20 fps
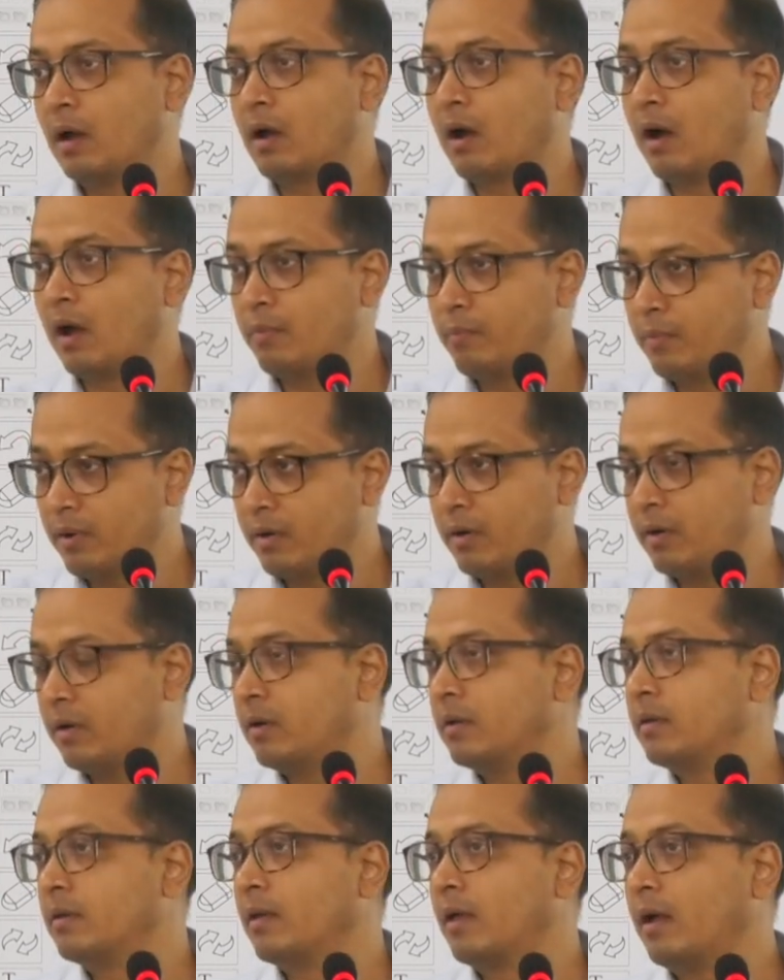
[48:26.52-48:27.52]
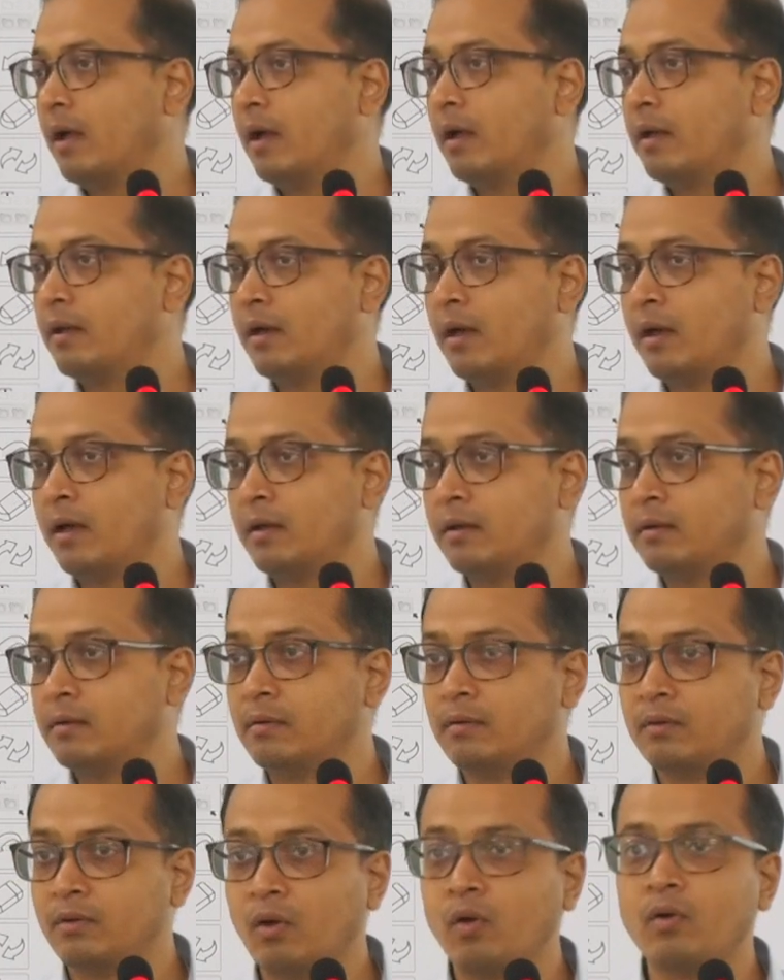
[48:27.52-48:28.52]
chimera, and
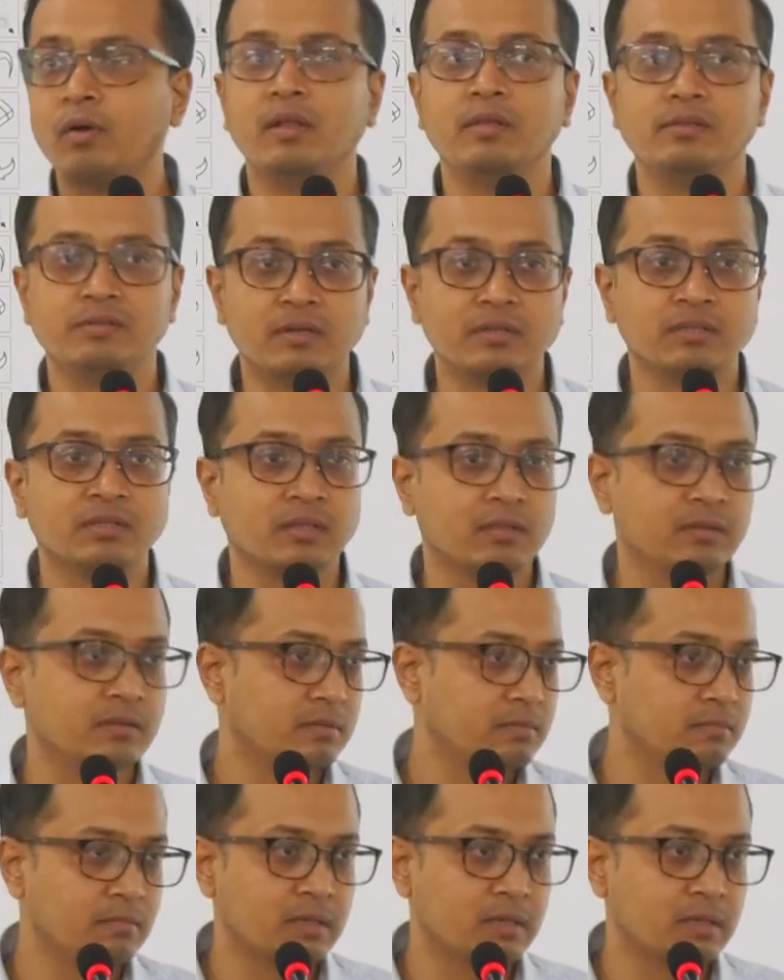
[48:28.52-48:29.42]
non-disjunction.